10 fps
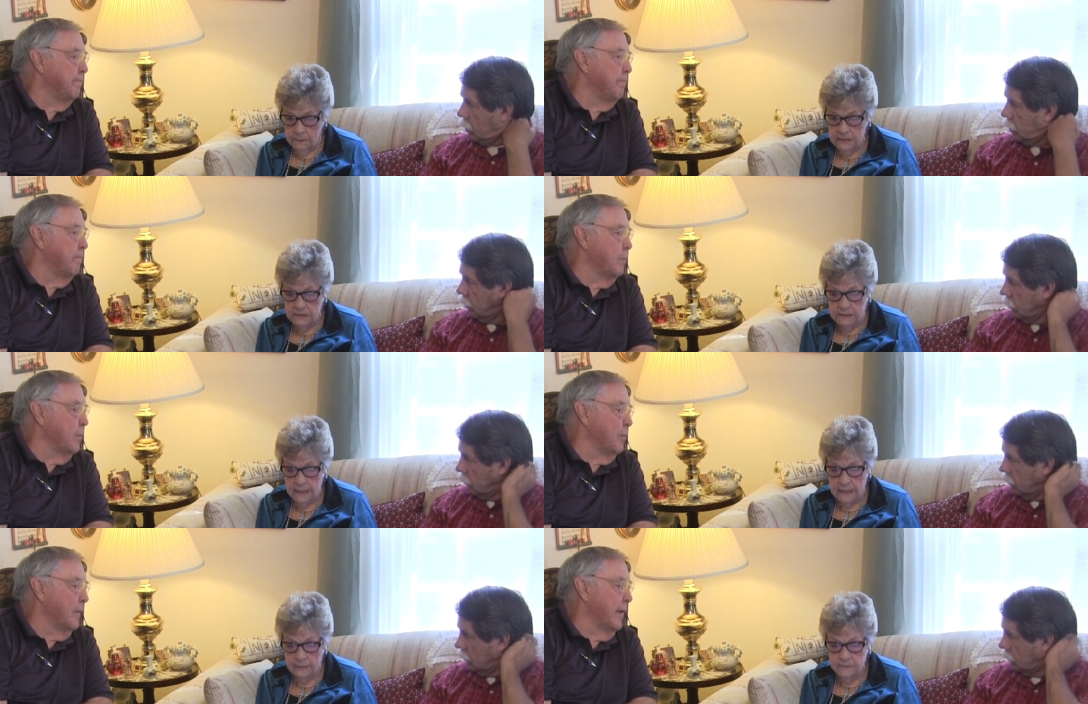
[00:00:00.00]
Speaker 1: these
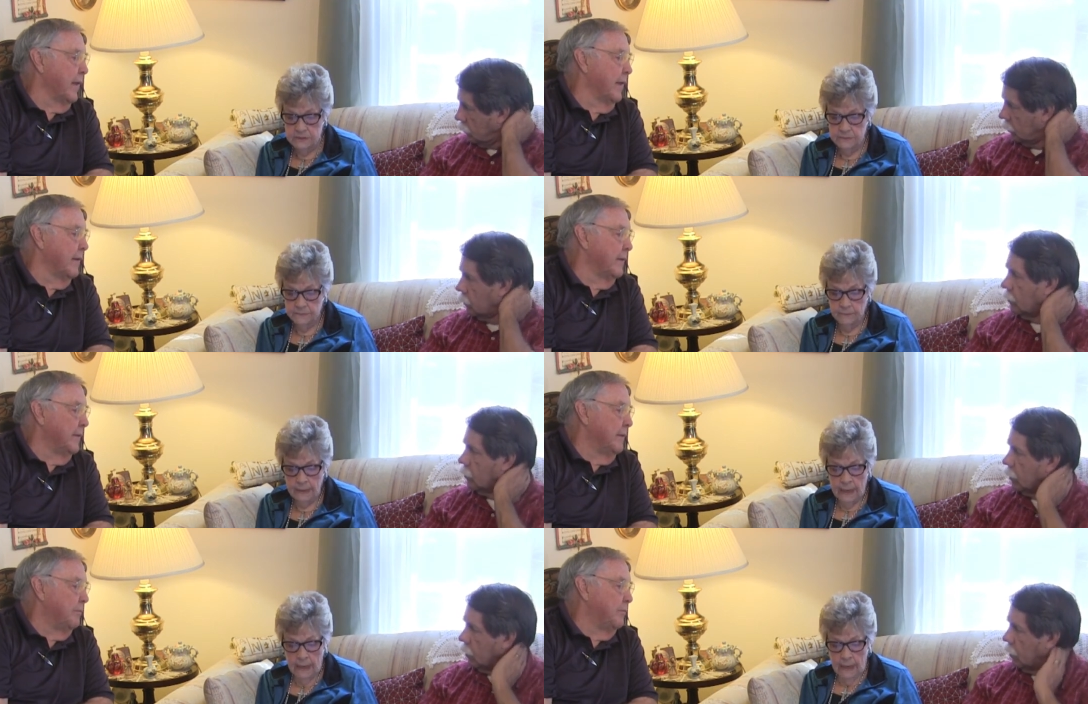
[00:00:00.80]
times.
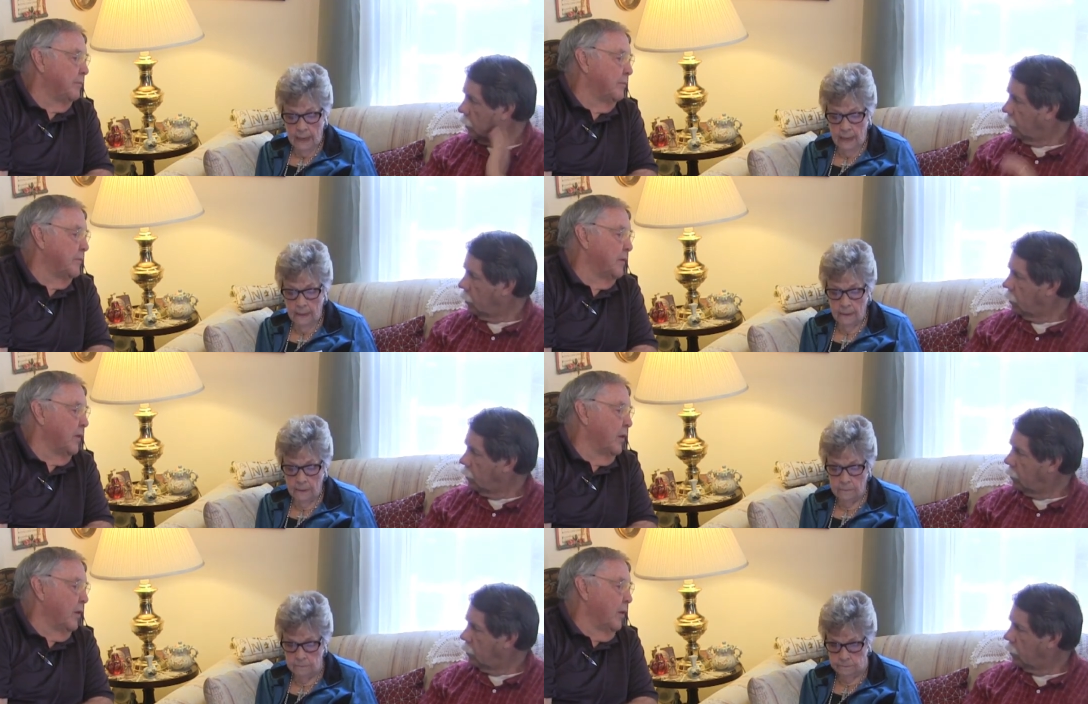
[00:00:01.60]

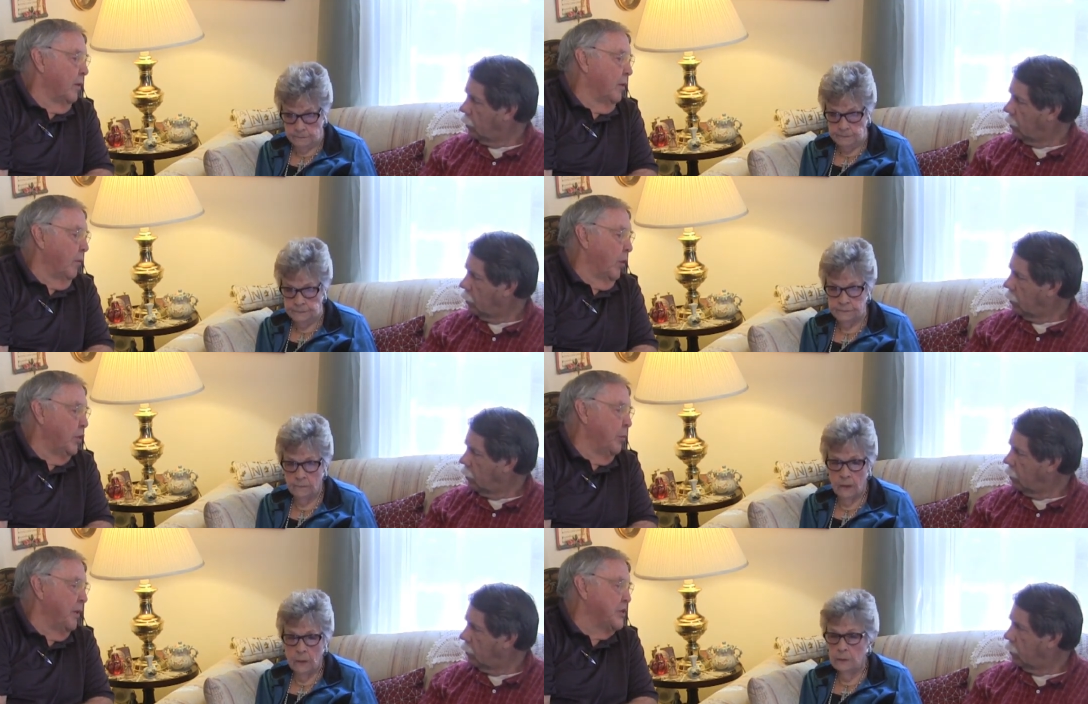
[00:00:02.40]
Uh,
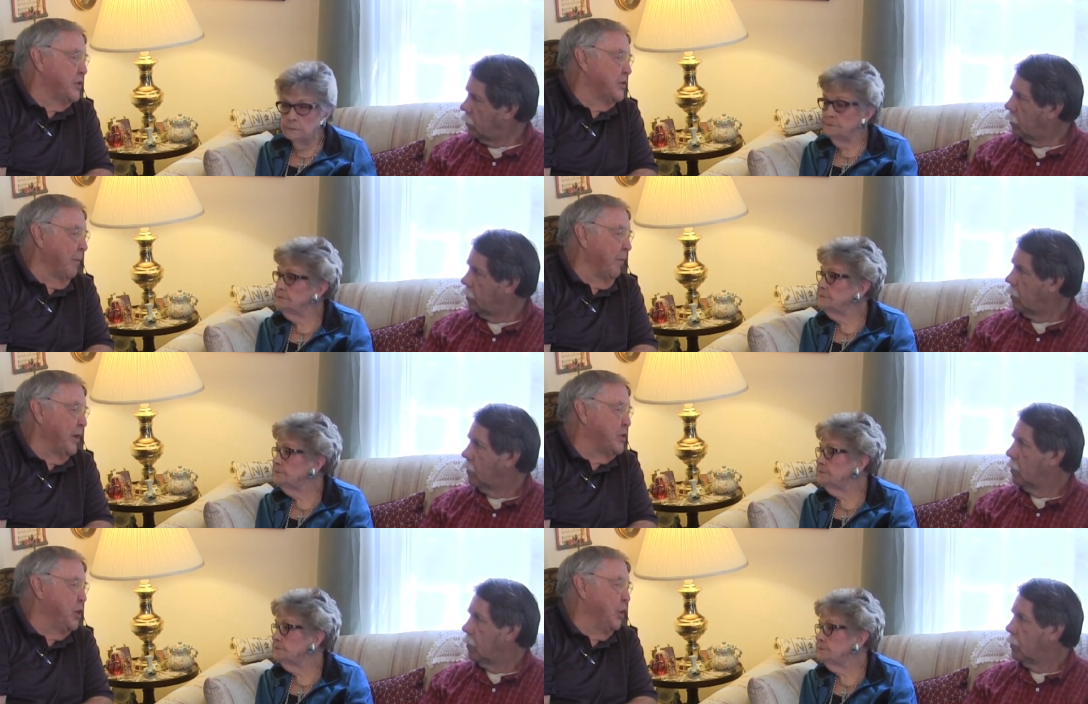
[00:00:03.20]
Speaker 2: well, you mentioned something
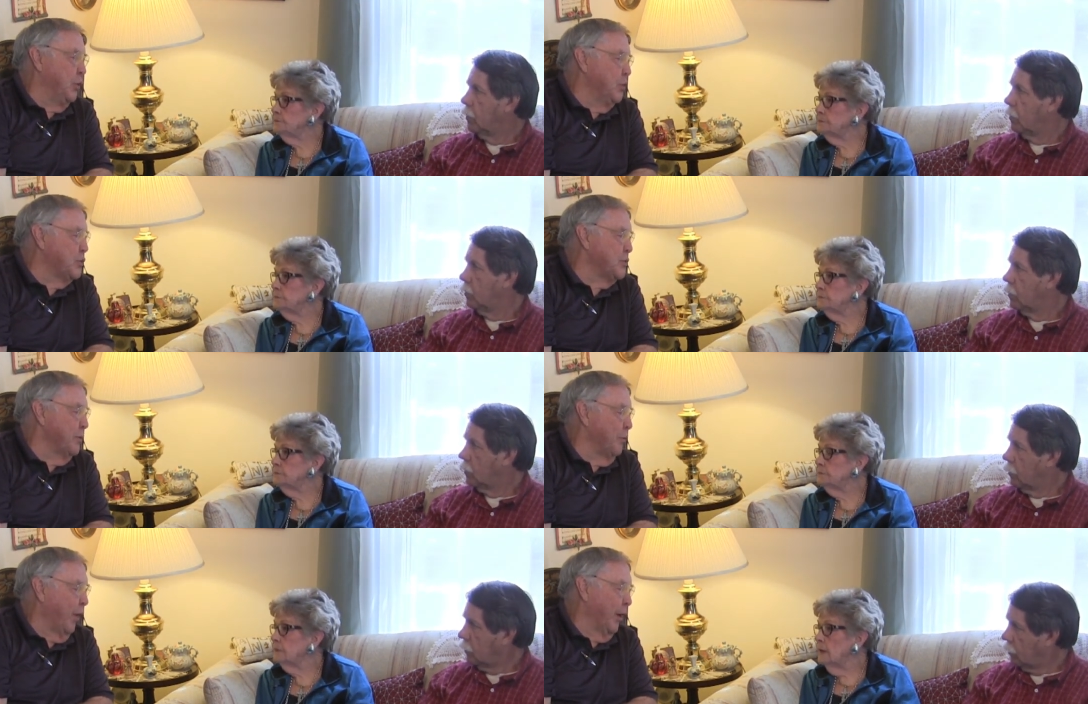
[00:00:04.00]
about
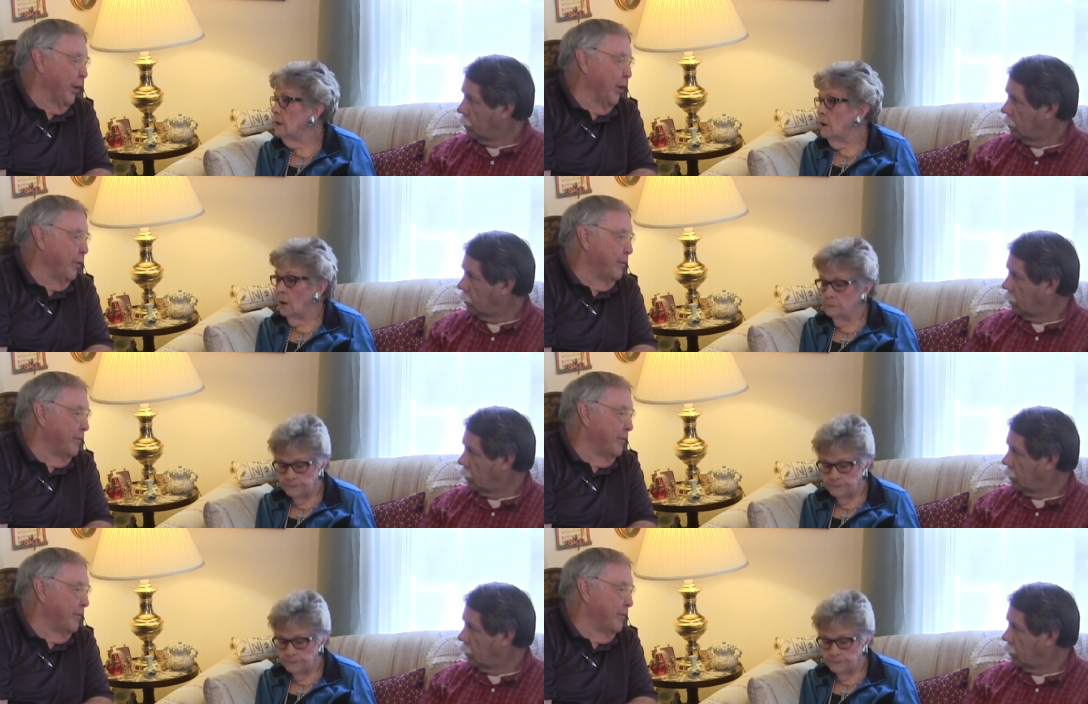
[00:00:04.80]
shoes a while ago.